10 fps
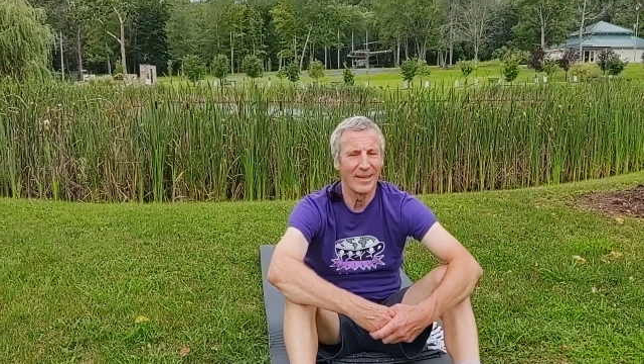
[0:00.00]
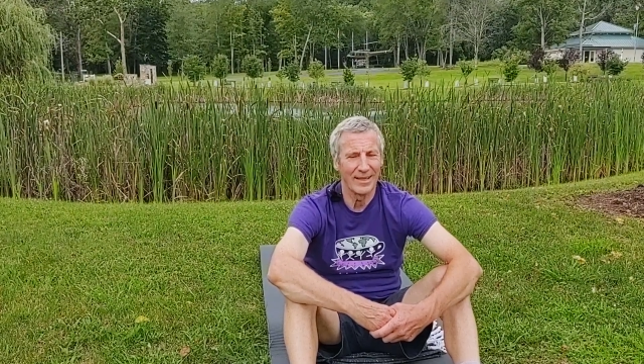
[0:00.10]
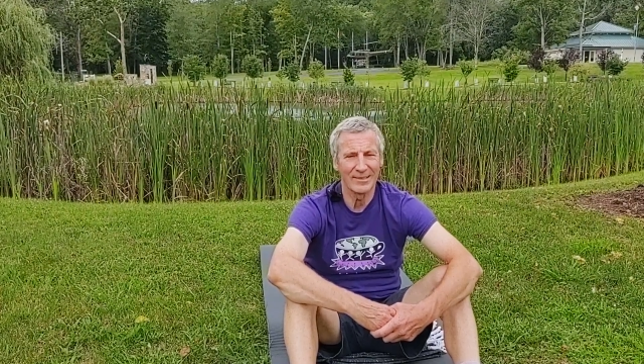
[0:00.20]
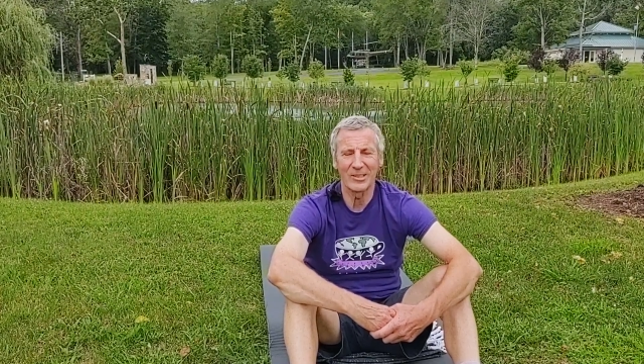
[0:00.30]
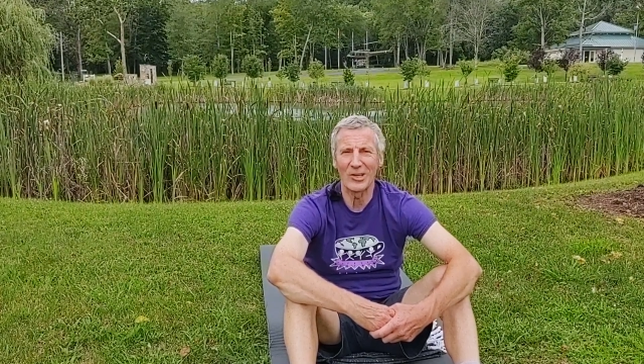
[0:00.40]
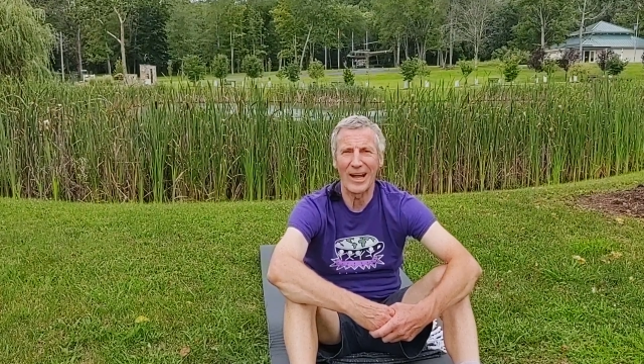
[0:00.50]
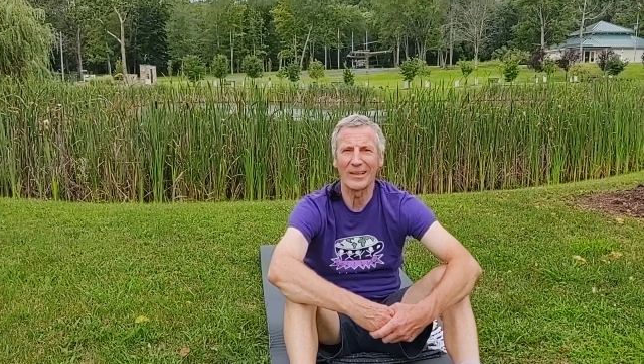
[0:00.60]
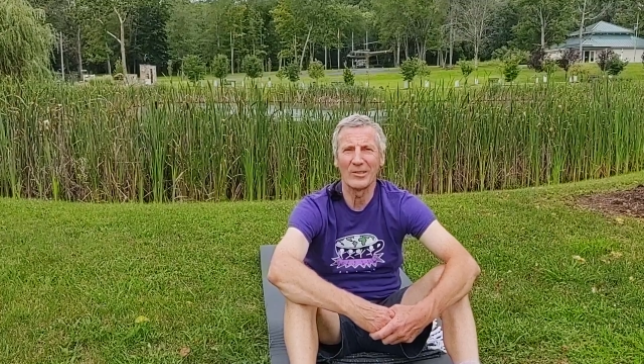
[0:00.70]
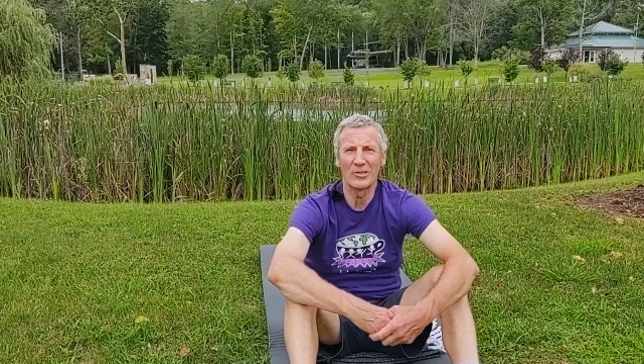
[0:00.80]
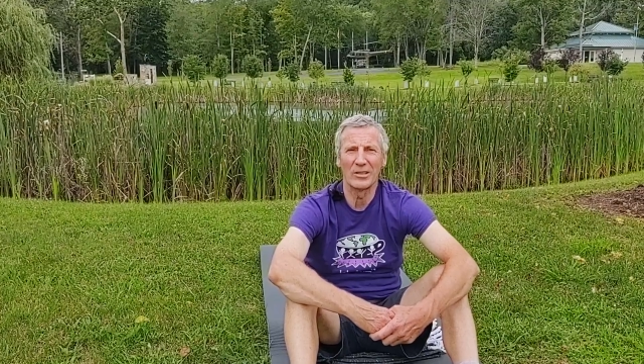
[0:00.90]
It's a
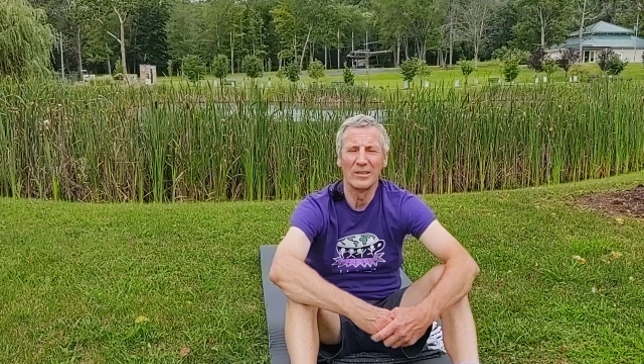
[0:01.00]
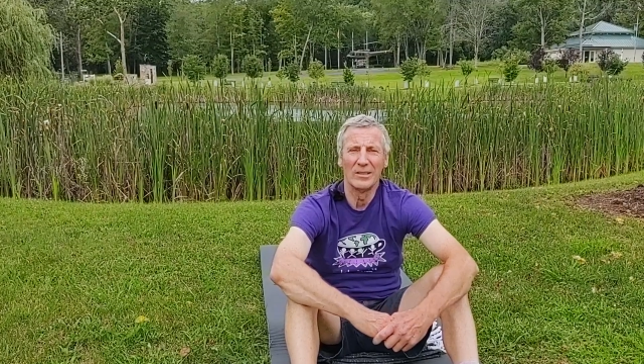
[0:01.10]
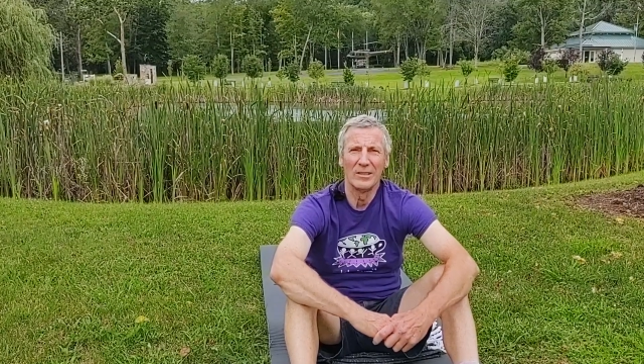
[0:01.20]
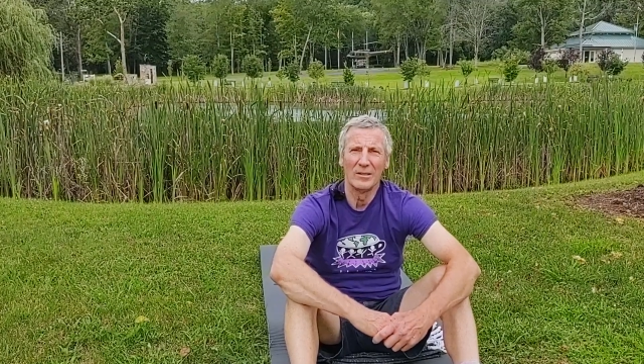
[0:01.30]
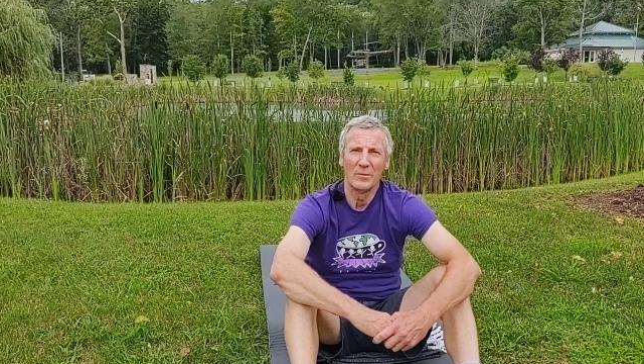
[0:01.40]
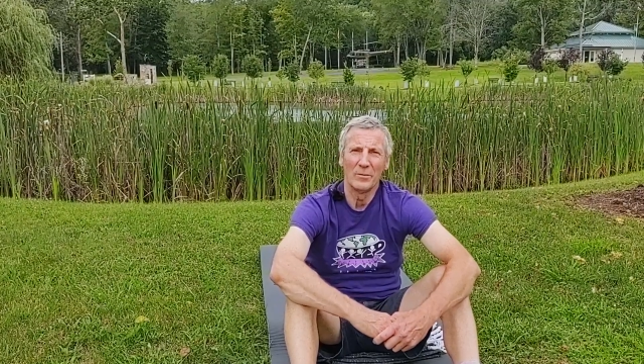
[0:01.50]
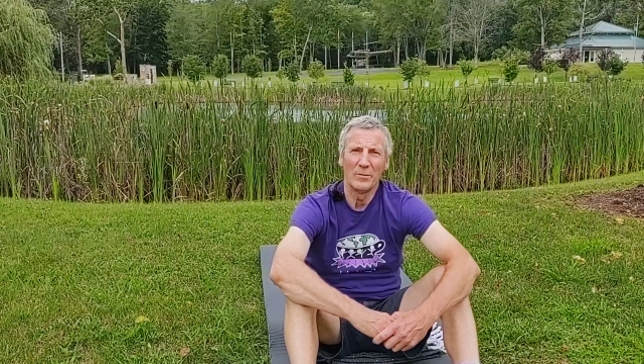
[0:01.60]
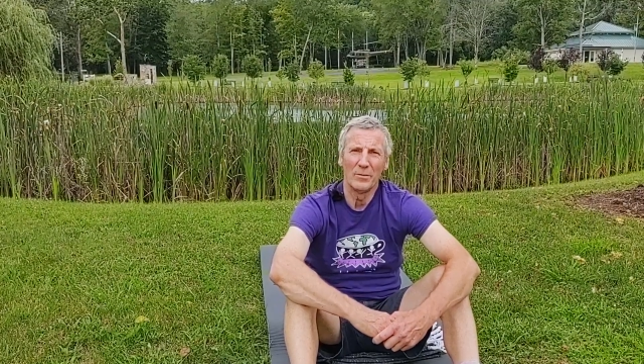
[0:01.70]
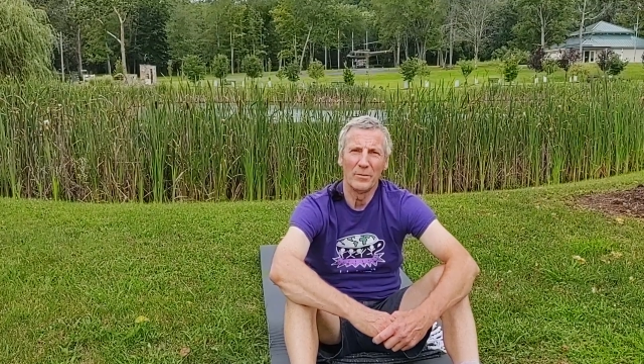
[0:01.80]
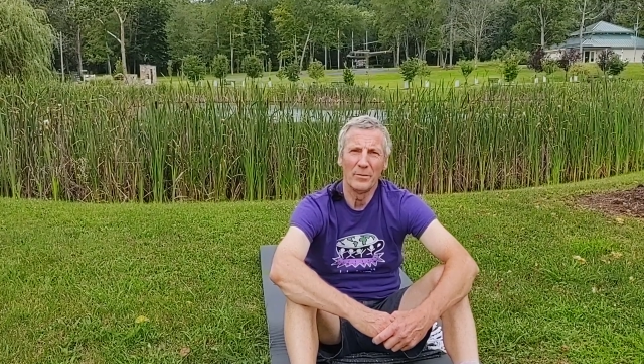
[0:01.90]
challenge,
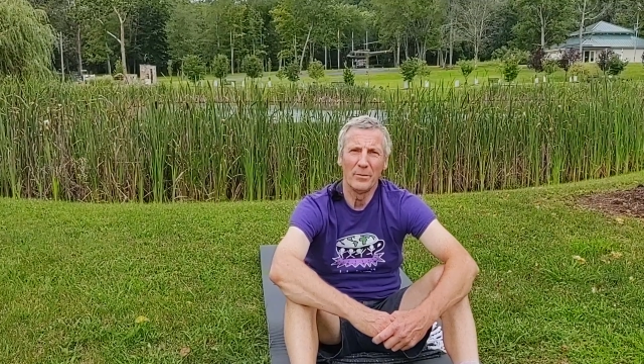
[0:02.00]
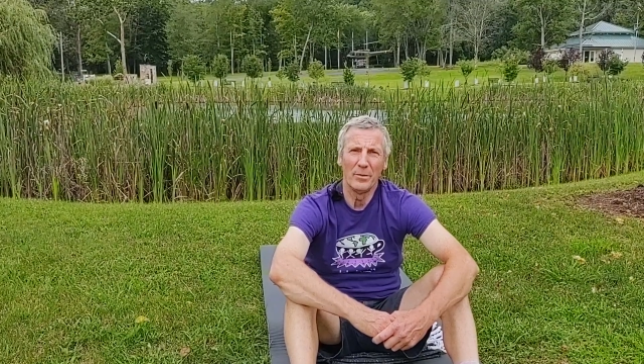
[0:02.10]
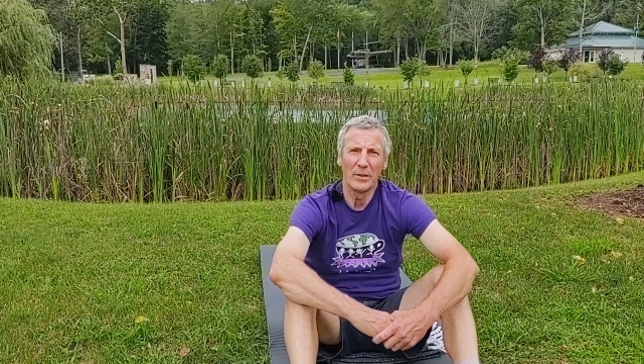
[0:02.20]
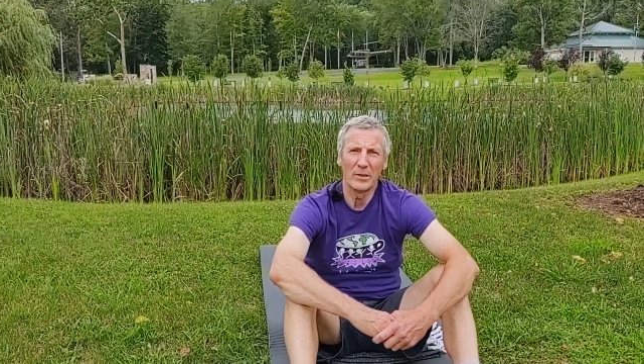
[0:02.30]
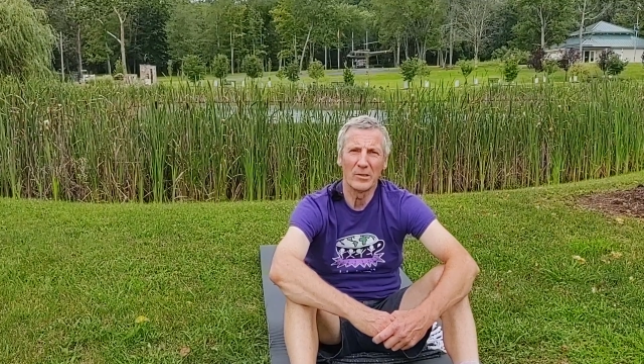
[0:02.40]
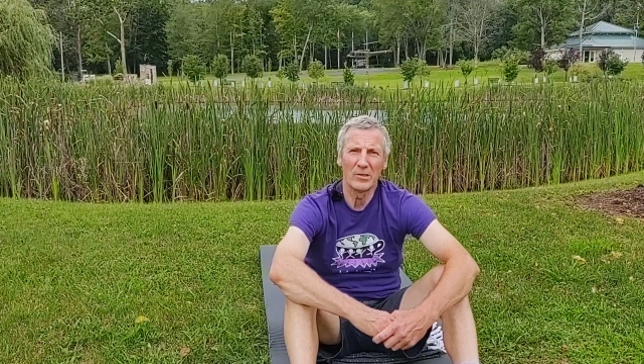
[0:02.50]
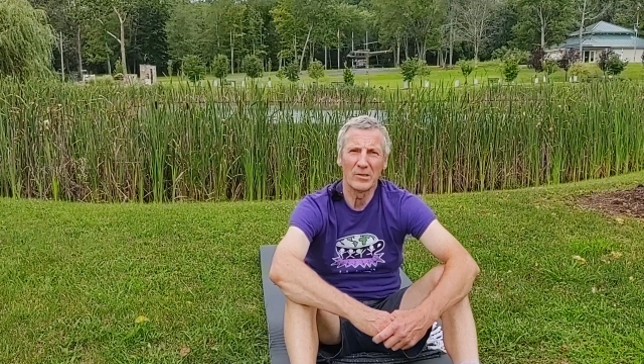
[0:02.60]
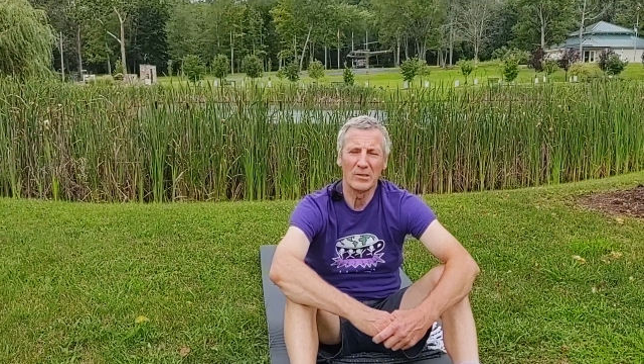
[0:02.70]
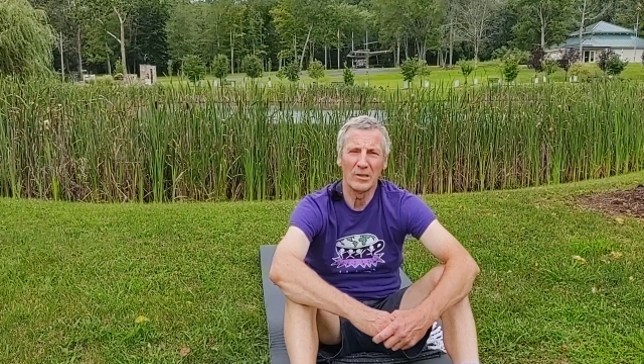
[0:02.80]
because